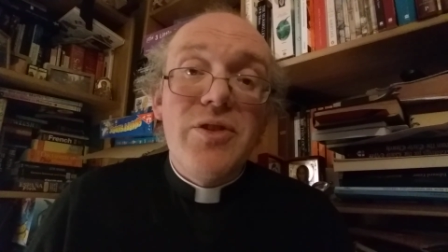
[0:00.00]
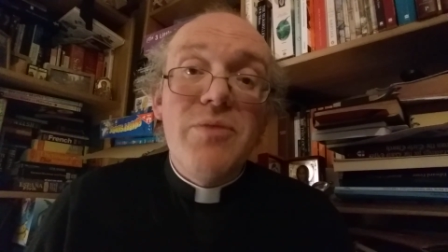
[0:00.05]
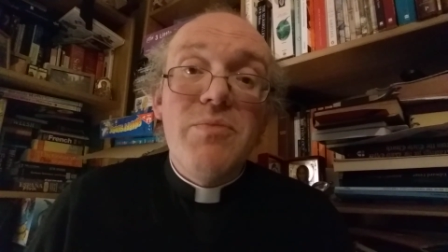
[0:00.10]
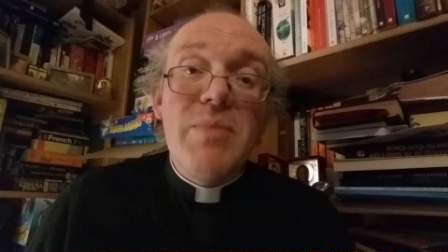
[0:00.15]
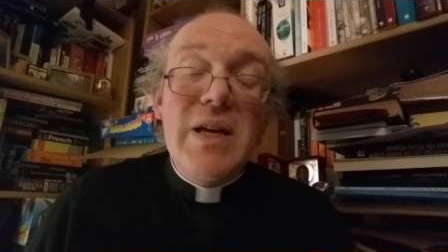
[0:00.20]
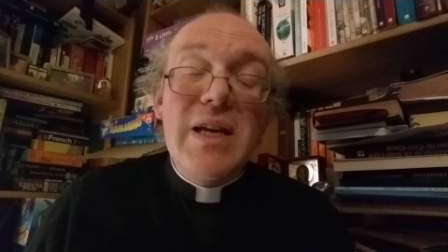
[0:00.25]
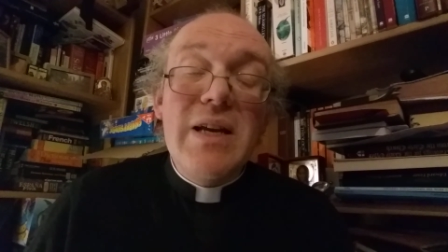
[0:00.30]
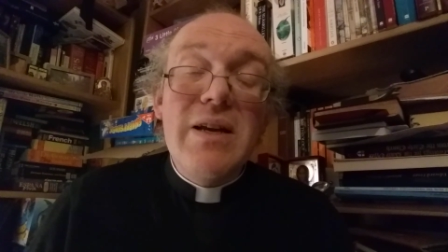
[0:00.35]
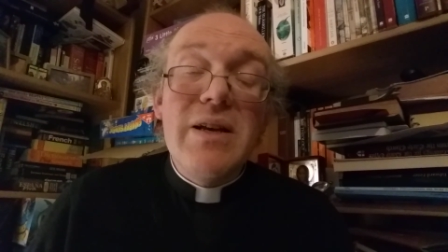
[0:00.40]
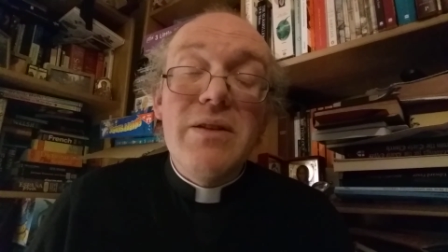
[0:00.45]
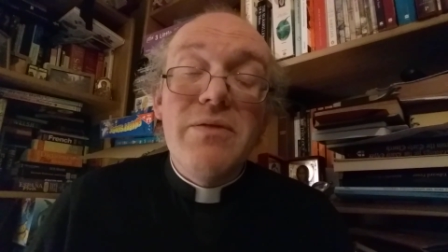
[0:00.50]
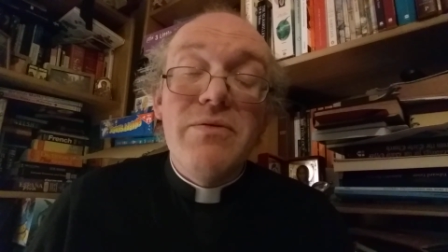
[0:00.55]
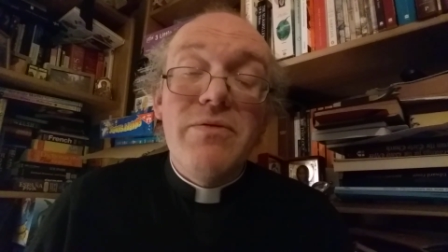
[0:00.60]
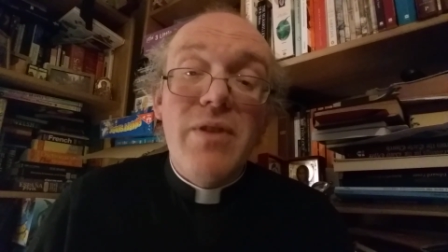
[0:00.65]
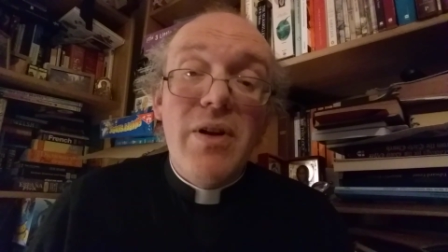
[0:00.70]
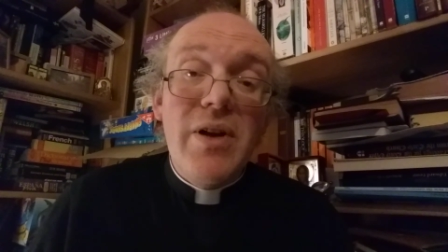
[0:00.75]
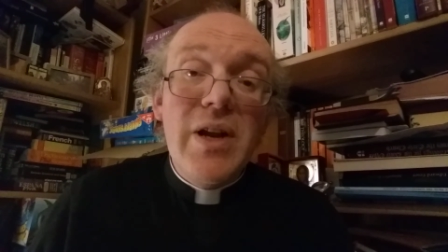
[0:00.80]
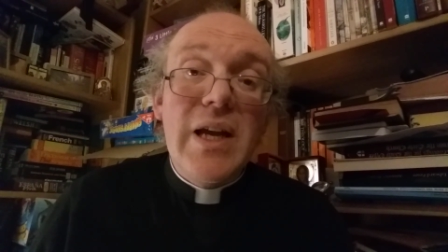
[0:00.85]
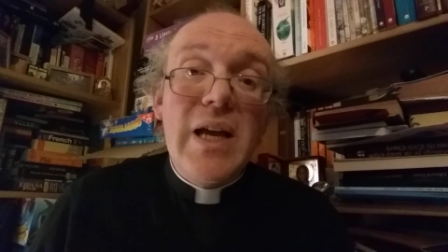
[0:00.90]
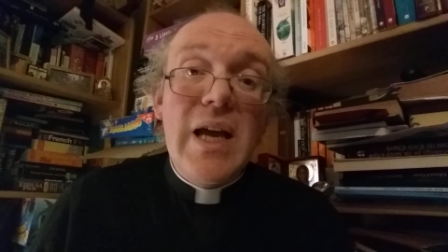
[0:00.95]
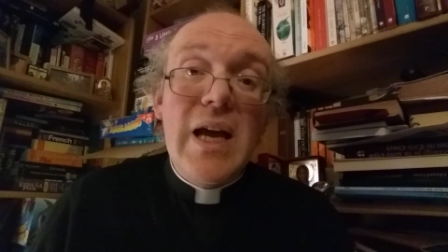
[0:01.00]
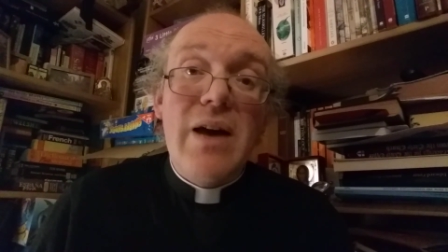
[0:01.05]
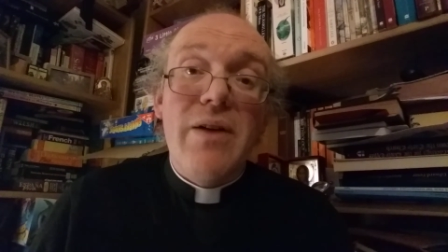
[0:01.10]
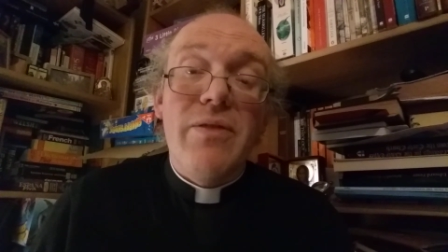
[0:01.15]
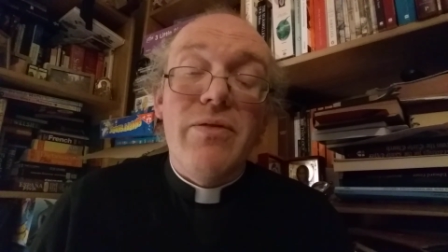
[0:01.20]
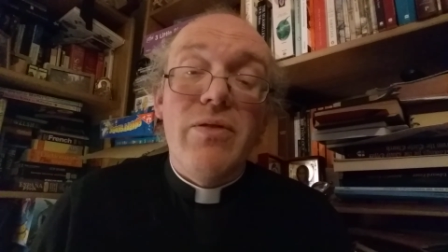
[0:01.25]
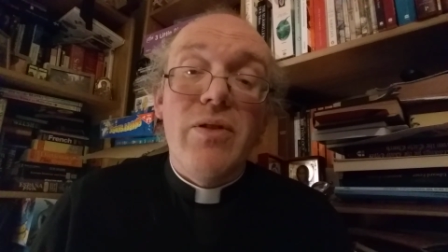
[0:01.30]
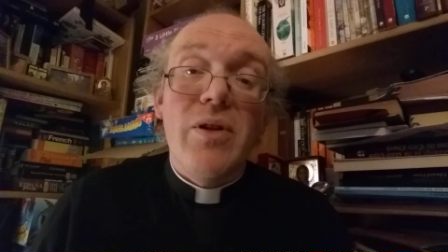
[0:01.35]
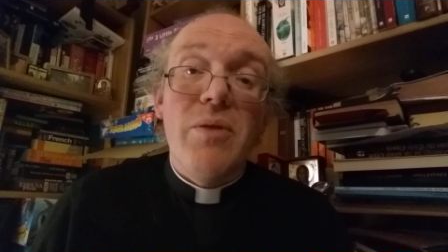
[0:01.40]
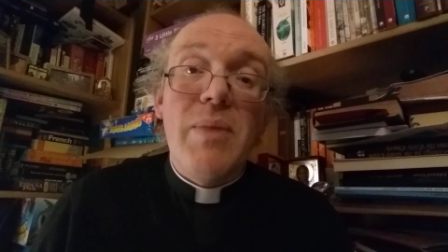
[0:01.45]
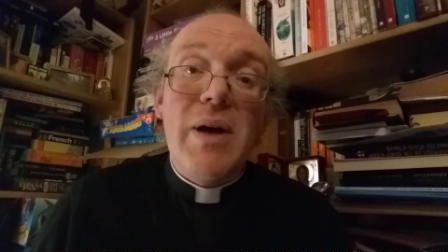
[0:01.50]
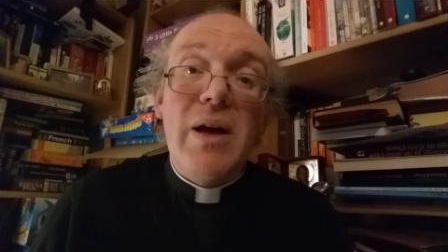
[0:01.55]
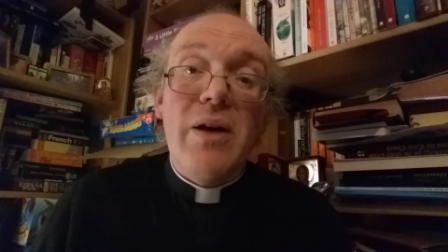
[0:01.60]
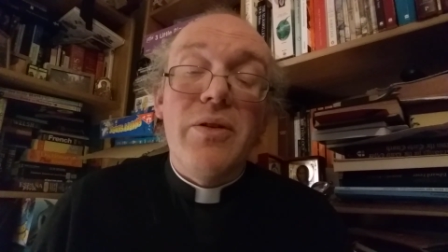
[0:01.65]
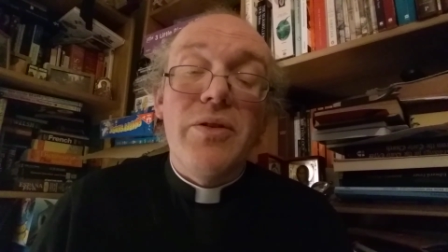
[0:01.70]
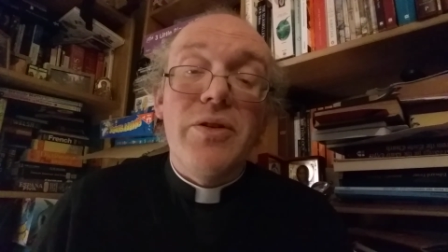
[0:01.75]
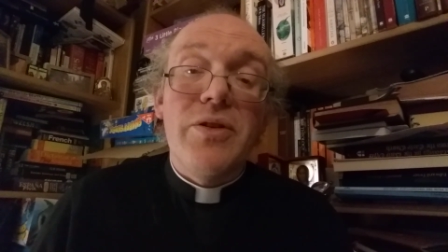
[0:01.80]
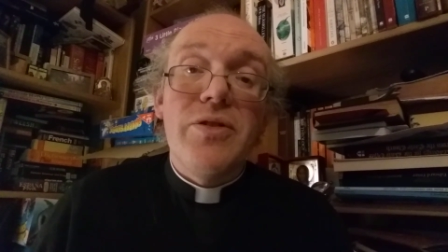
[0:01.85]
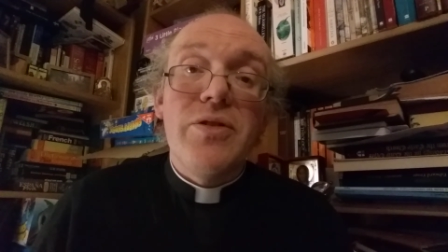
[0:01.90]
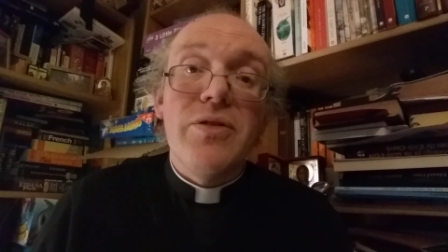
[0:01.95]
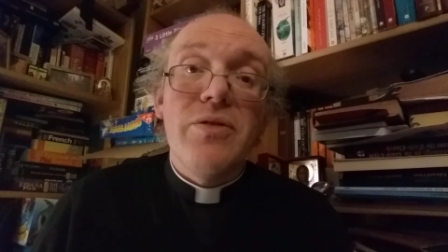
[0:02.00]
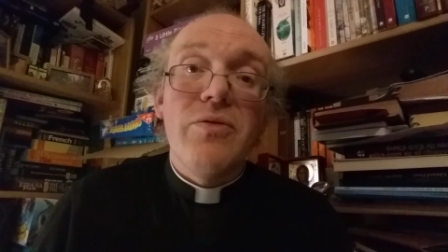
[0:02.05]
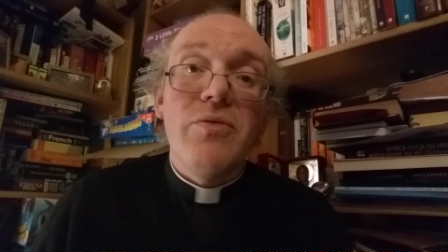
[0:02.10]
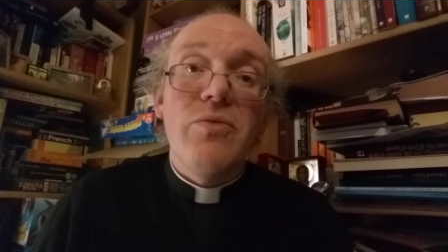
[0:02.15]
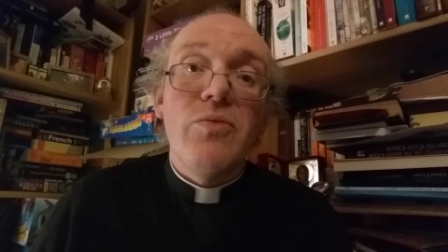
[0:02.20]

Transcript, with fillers: to be very careful about